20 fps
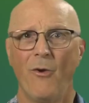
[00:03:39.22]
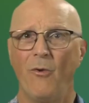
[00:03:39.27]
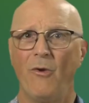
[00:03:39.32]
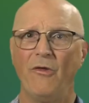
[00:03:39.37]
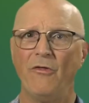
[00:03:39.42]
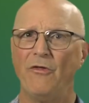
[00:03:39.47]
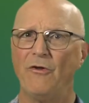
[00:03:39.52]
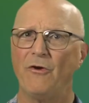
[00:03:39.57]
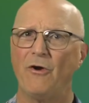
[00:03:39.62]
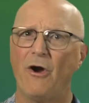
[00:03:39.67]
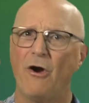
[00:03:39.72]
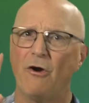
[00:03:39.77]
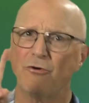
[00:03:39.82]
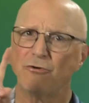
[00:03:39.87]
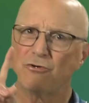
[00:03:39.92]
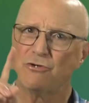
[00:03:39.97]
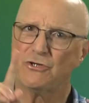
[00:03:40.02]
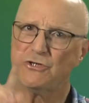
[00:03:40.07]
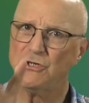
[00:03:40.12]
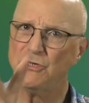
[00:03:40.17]
Well, there
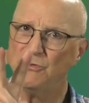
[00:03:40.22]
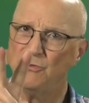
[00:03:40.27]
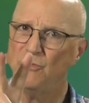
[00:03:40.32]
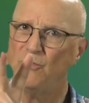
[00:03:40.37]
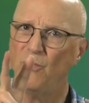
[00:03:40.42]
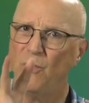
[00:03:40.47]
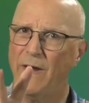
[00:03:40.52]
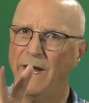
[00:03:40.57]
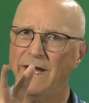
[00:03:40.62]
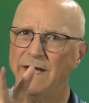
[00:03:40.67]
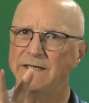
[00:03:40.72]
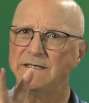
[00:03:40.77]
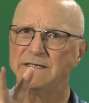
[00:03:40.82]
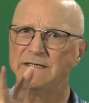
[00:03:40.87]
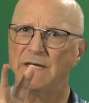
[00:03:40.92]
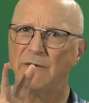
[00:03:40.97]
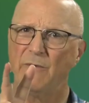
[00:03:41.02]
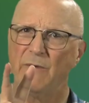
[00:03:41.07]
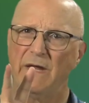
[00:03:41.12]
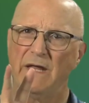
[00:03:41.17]
are two
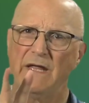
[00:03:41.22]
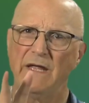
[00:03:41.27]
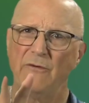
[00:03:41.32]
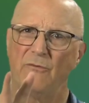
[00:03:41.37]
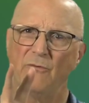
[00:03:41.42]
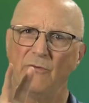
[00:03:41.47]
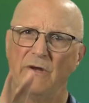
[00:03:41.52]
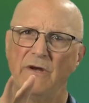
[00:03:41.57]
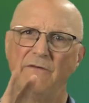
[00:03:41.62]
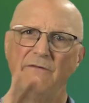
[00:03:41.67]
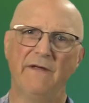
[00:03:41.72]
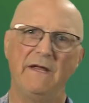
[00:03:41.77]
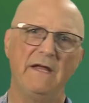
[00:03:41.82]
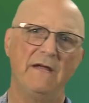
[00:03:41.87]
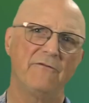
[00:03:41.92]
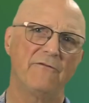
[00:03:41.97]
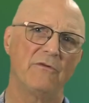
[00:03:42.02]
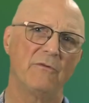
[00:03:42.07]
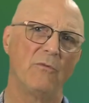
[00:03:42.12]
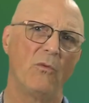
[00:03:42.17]
ways that we get rid of
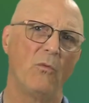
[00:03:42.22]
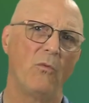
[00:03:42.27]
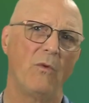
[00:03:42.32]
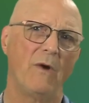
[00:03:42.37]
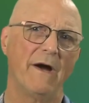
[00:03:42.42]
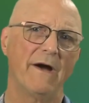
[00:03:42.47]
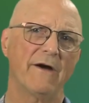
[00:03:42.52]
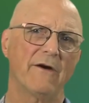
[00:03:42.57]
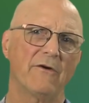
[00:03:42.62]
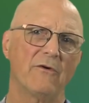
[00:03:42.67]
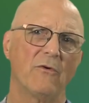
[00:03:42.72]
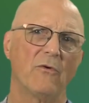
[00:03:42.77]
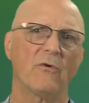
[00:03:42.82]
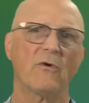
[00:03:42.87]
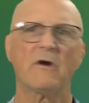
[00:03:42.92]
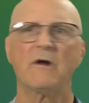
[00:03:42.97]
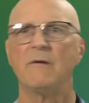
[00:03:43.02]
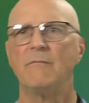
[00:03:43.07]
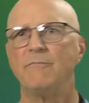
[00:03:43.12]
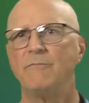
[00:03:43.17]
heat from a wire
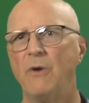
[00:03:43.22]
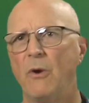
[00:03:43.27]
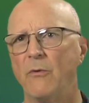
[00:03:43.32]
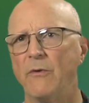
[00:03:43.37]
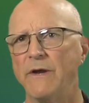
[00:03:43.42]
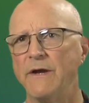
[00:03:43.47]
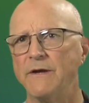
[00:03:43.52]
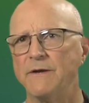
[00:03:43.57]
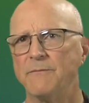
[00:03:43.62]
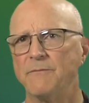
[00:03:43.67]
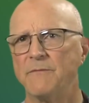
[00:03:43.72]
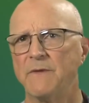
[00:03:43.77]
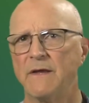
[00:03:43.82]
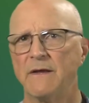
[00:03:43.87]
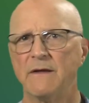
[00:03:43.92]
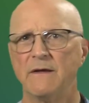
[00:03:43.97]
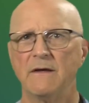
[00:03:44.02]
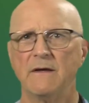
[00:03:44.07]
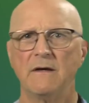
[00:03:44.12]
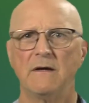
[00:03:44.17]
or component.
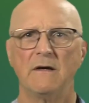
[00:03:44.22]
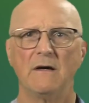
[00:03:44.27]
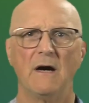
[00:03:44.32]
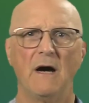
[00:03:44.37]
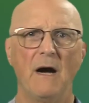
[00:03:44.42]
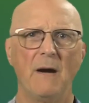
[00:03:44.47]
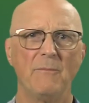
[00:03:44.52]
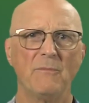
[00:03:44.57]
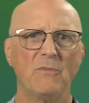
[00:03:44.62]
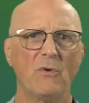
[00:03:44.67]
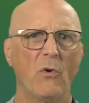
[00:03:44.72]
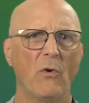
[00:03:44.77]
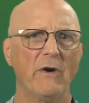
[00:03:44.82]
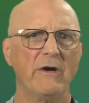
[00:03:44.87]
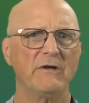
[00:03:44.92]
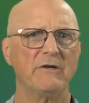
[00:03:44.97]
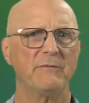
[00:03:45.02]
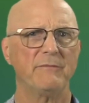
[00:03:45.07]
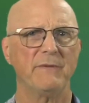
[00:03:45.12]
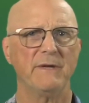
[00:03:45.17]
I'm
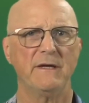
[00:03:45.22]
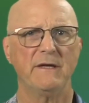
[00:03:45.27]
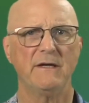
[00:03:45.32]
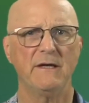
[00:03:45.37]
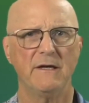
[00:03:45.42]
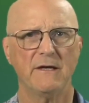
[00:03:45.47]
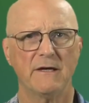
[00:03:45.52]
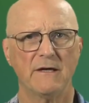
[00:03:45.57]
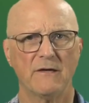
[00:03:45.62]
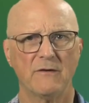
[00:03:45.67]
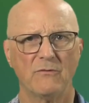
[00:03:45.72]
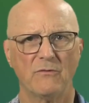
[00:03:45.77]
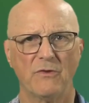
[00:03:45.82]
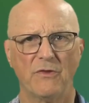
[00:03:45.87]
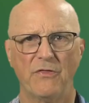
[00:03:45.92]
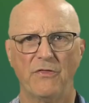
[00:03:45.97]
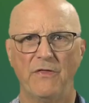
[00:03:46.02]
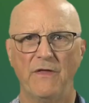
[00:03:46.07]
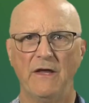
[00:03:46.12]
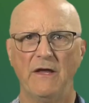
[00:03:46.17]
going to begin
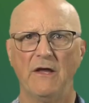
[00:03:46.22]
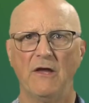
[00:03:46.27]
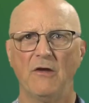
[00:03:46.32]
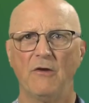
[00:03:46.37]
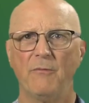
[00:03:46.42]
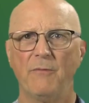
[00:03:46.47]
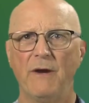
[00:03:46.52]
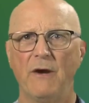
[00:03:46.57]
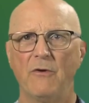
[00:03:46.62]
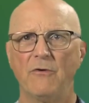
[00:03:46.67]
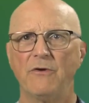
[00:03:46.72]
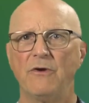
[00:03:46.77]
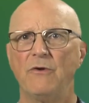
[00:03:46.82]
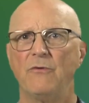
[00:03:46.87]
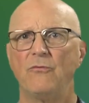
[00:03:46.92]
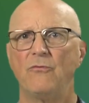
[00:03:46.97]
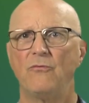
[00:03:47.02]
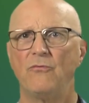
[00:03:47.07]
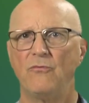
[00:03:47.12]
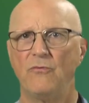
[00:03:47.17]
with thinking about
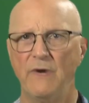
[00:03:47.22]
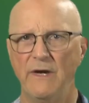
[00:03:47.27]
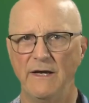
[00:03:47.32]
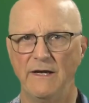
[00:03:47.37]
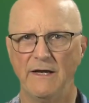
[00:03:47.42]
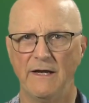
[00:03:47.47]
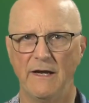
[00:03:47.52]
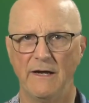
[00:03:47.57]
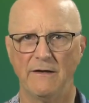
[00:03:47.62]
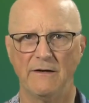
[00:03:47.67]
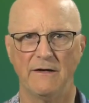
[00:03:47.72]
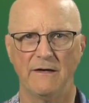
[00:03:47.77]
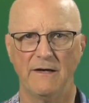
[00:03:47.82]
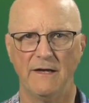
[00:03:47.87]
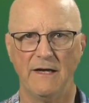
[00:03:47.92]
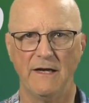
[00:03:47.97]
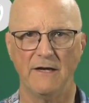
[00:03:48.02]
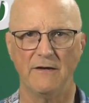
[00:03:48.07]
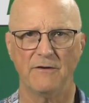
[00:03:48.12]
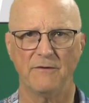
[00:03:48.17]

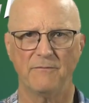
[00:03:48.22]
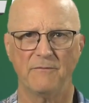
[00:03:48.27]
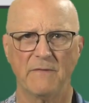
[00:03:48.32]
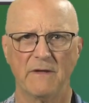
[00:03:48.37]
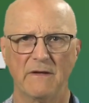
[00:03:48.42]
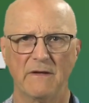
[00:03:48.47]
radiated heat.